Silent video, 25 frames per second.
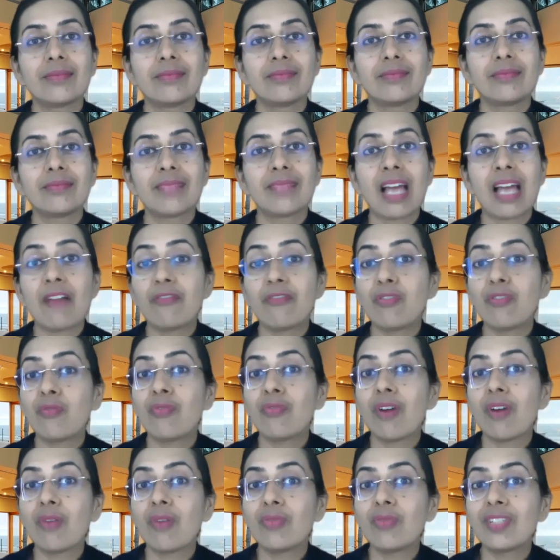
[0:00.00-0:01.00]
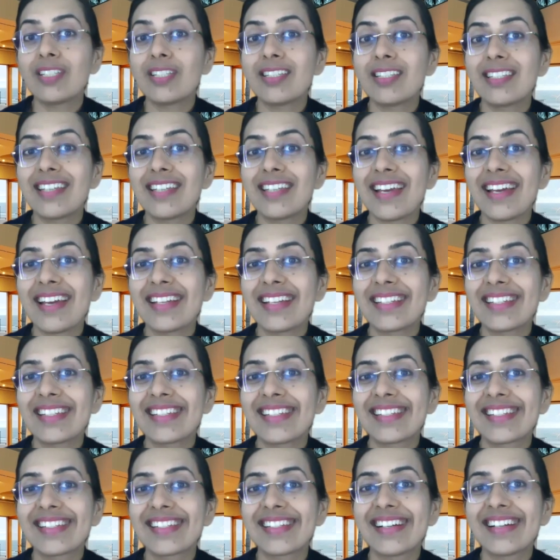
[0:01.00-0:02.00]
Have you found it yet?
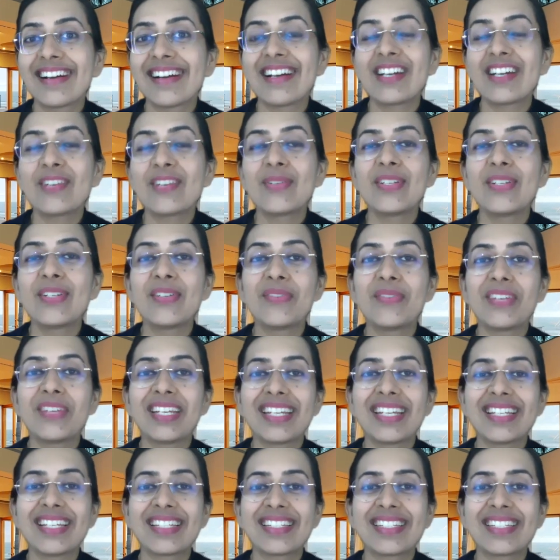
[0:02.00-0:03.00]
Are you living it?